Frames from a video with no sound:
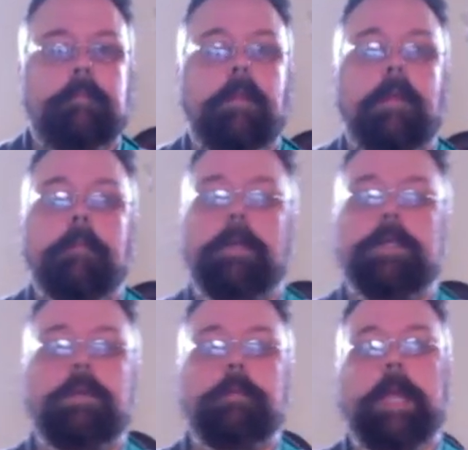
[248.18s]
But
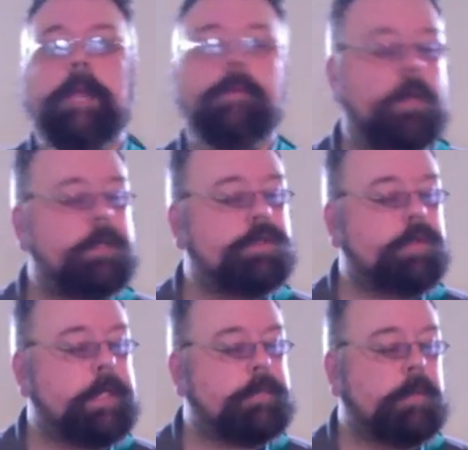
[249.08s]
you may want to
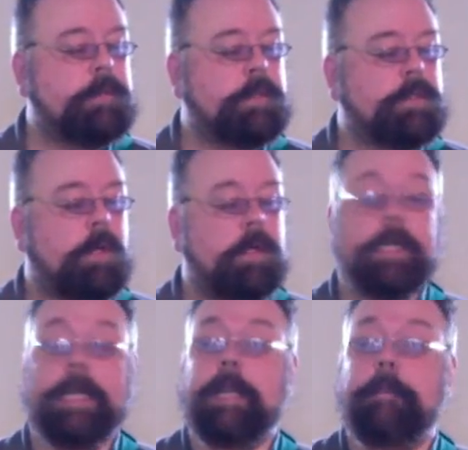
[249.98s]
transpose the song into
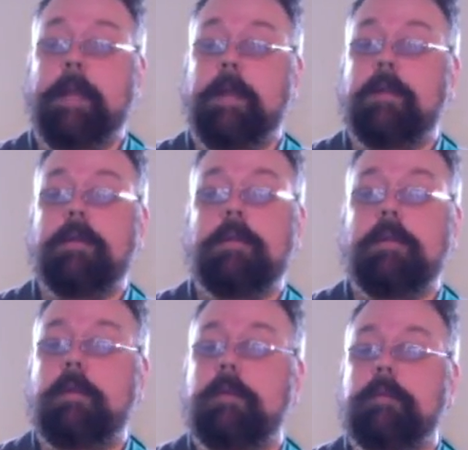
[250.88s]
E minor
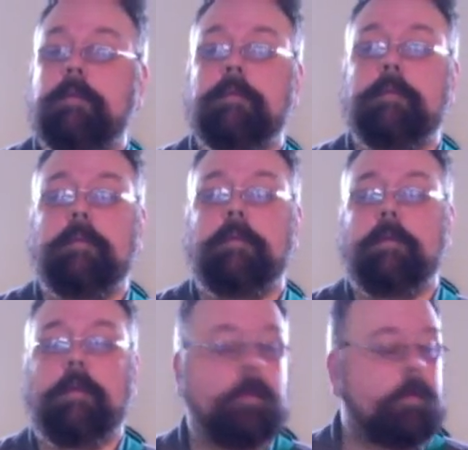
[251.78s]

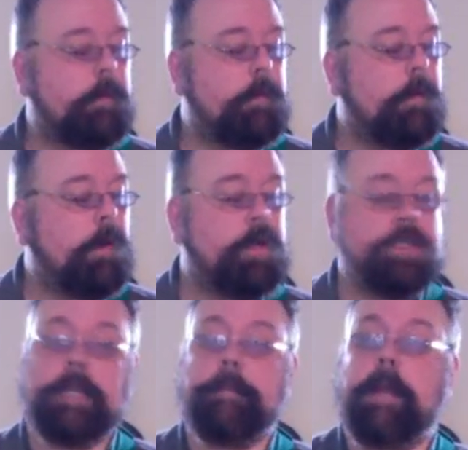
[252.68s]
or
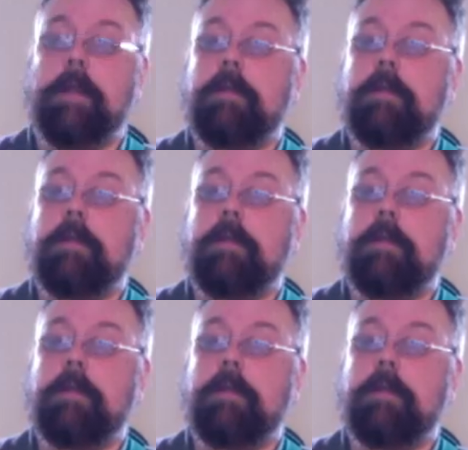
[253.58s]
D minor,